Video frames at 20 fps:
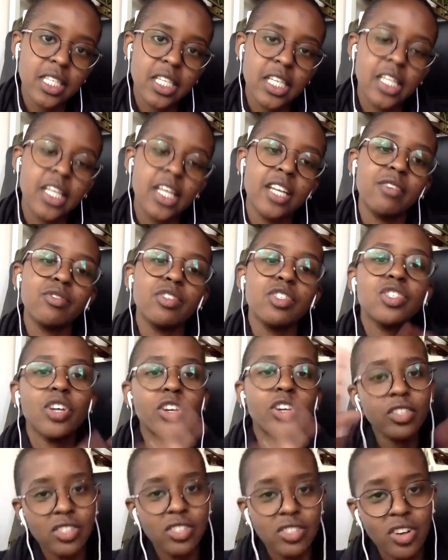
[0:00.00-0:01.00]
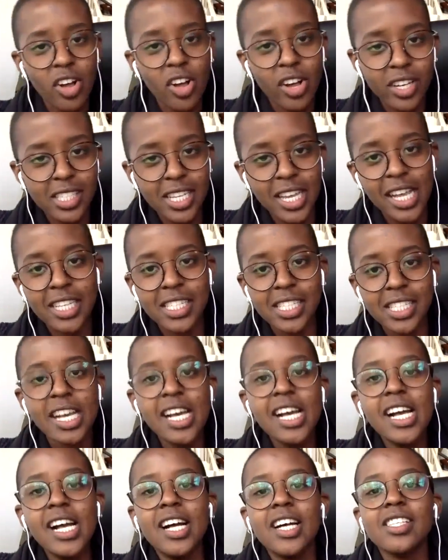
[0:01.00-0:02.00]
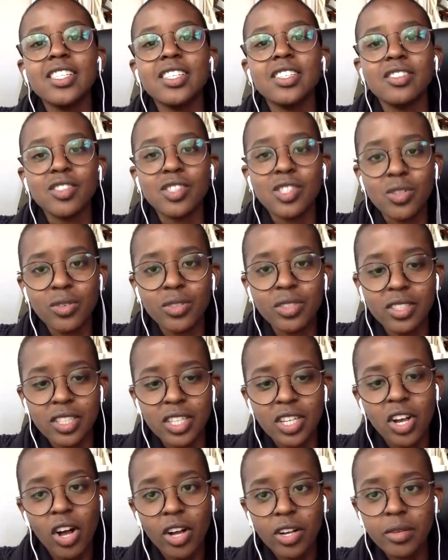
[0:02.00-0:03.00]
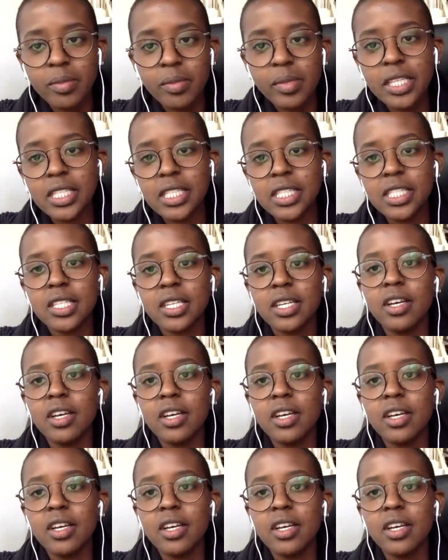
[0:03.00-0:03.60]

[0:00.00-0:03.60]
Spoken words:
He then returned to UNCTAD as a consultant economist,